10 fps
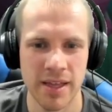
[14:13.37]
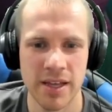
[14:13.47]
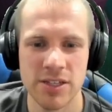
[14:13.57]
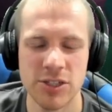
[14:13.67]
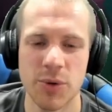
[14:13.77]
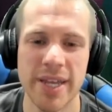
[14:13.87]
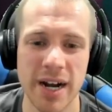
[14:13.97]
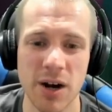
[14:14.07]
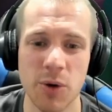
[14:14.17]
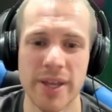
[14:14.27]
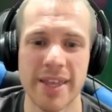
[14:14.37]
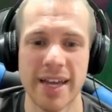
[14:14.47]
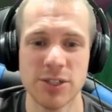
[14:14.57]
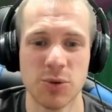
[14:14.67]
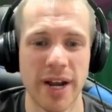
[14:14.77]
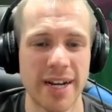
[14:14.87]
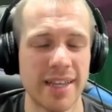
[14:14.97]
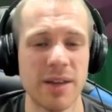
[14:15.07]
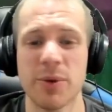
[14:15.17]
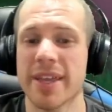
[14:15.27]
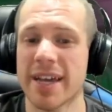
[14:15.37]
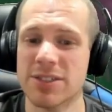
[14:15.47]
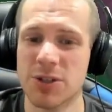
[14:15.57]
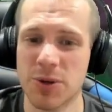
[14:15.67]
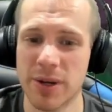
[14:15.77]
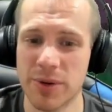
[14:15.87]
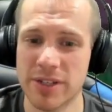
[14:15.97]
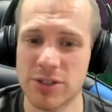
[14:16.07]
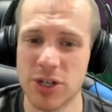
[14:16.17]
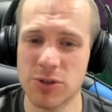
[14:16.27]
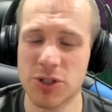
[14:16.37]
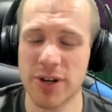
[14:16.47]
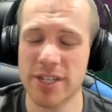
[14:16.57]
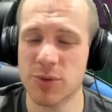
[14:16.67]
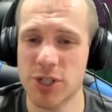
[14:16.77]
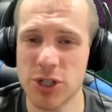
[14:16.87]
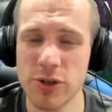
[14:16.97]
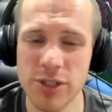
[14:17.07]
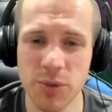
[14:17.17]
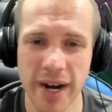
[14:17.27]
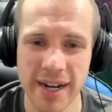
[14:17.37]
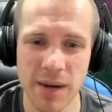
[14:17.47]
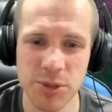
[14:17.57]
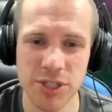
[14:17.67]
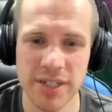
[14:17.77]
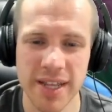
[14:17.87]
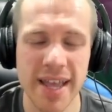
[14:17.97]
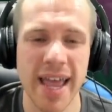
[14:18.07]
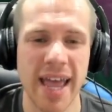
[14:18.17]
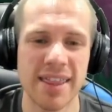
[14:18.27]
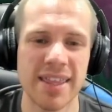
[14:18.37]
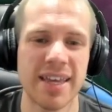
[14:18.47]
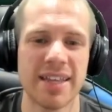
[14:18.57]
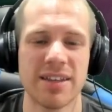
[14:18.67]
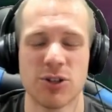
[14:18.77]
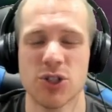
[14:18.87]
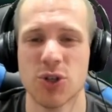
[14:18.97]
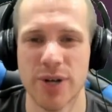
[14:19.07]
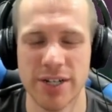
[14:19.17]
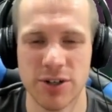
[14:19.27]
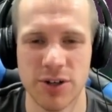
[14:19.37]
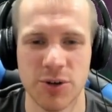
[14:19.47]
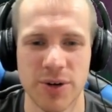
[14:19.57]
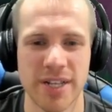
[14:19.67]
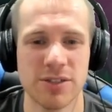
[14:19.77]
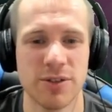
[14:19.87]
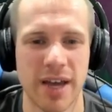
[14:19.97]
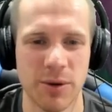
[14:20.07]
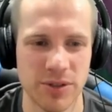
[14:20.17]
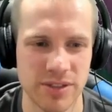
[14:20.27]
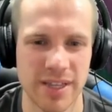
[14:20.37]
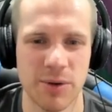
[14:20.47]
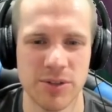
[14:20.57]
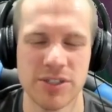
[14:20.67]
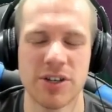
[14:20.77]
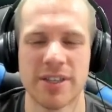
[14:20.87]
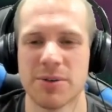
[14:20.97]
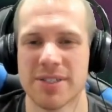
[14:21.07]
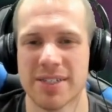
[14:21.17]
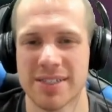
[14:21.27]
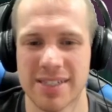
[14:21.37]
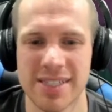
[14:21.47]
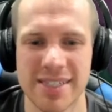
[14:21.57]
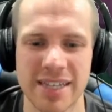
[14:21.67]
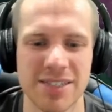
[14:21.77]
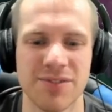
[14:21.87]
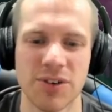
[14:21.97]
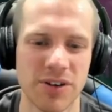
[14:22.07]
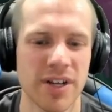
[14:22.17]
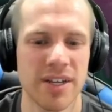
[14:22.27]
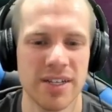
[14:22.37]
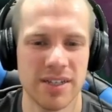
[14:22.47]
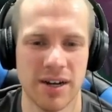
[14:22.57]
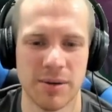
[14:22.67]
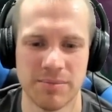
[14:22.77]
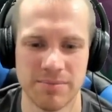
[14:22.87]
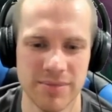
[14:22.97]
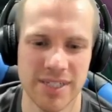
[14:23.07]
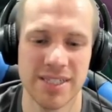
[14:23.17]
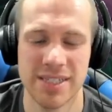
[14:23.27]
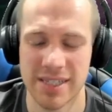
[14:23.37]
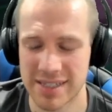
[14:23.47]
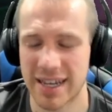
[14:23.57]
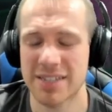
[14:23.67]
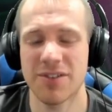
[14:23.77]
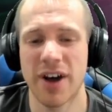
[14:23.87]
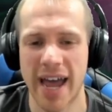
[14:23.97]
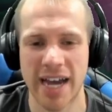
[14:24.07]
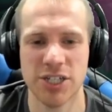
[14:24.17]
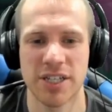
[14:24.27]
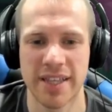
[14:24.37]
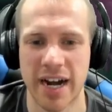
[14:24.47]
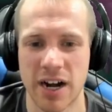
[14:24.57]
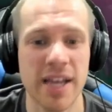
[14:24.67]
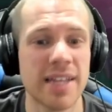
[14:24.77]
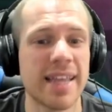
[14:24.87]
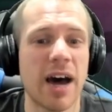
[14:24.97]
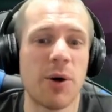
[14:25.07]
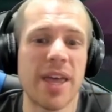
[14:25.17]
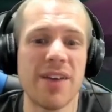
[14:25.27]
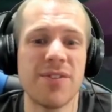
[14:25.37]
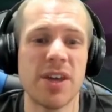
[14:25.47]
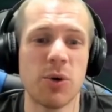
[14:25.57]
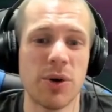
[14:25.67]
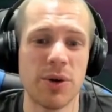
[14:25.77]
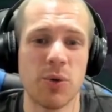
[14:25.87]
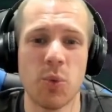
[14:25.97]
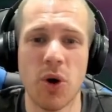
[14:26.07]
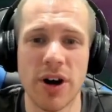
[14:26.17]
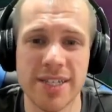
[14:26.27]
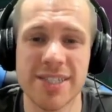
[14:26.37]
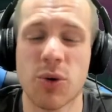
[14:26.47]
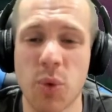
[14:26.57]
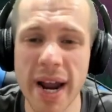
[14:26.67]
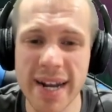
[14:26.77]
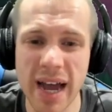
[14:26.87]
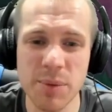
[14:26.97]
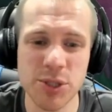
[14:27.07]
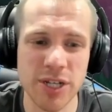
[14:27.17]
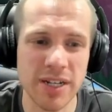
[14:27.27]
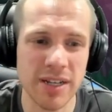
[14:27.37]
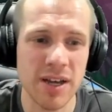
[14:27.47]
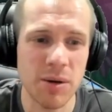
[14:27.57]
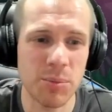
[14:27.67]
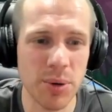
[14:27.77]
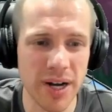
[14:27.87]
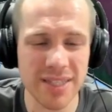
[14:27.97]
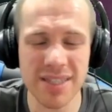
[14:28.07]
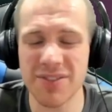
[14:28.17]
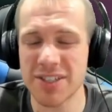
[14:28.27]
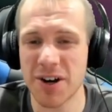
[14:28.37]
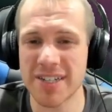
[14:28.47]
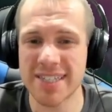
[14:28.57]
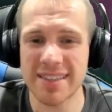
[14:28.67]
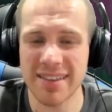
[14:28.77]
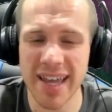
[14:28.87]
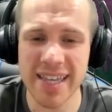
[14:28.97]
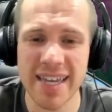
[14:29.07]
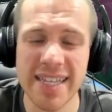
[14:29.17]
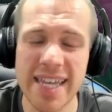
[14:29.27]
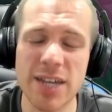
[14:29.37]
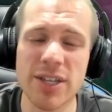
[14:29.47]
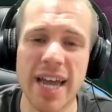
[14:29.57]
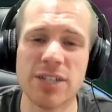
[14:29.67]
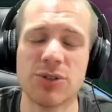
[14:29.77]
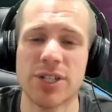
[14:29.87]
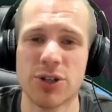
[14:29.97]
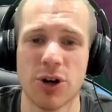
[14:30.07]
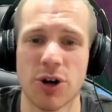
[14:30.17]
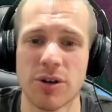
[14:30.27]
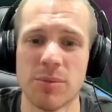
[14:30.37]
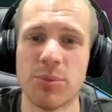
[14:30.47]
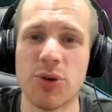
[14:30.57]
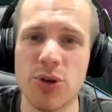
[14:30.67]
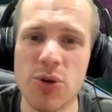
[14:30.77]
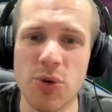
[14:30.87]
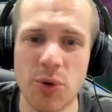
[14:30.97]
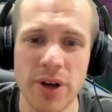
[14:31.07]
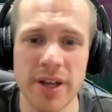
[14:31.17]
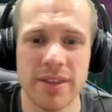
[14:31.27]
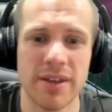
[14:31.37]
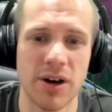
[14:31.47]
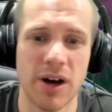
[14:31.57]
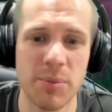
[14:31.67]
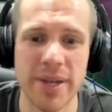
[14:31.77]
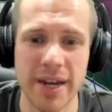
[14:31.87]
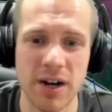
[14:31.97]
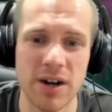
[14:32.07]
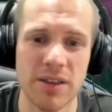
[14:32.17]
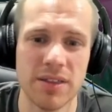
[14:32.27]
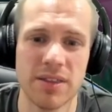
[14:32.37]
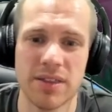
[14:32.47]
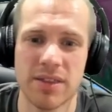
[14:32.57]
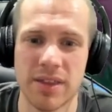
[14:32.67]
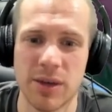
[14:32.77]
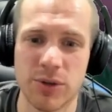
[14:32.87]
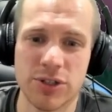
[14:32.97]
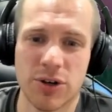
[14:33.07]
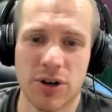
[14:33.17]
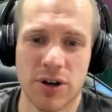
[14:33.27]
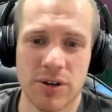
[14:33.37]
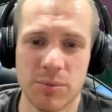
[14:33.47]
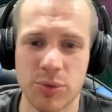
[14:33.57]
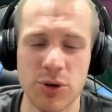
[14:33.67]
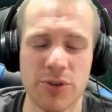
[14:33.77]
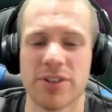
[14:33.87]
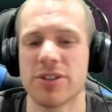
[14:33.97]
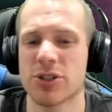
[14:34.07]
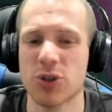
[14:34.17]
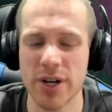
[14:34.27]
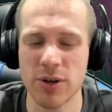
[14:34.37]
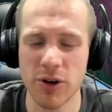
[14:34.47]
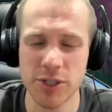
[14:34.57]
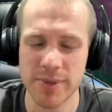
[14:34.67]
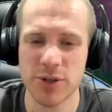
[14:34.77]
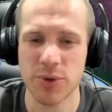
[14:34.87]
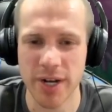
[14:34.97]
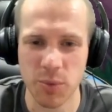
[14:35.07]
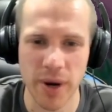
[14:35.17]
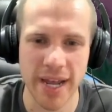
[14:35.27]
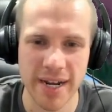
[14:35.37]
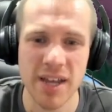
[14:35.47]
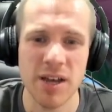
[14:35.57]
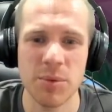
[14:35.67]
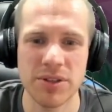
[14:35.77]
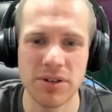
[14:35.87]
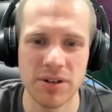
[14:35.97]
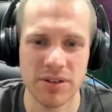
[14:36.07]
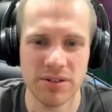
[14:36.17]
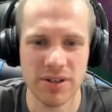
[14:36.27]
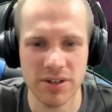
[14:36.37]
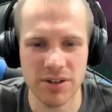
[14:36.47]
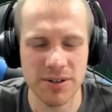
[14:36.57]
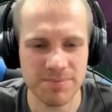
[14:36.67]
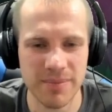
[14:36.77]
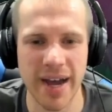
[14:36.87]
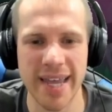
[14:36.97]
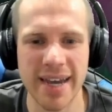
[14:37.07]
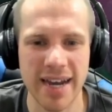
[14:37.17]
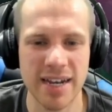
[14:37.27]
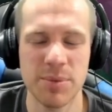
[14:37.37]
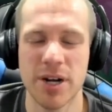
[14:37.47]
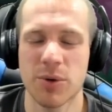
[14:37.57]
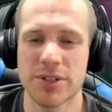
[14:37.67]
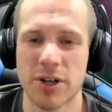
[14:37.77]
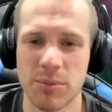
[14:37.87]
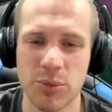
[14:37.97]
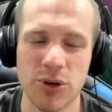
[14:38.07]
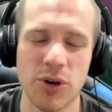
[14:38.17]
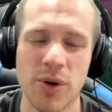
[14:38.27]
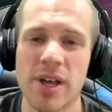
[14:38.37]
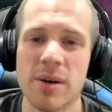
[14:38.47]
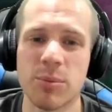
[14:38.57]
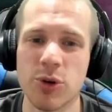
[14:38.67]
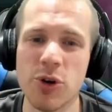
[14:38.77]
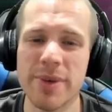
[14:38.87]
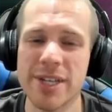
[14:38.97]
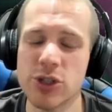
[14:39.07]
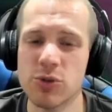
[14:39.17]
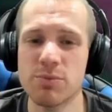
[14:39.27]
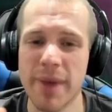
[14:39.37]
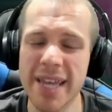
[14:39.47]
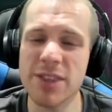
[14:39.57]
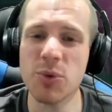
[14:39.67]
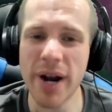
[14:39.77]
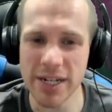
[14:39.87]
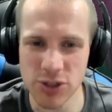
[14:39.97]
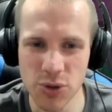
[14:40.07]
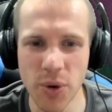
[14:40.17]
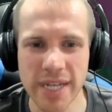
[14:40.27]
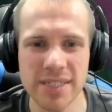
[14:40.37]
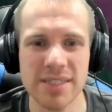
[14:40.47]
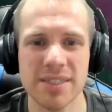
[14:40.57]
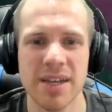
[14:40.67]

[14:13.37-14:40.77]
So here we guessed right again. We guessed green. We chose green, so we chose the right option, and then our screen turned green. So that was good. That was a successful action there. Now, if it was the right option, but the Venari didn't like it, it could actually turn blue. Up here, it would turn blue. The screen will always be green or red, but the little icon up here would turn blue. Blue means you made the right choice,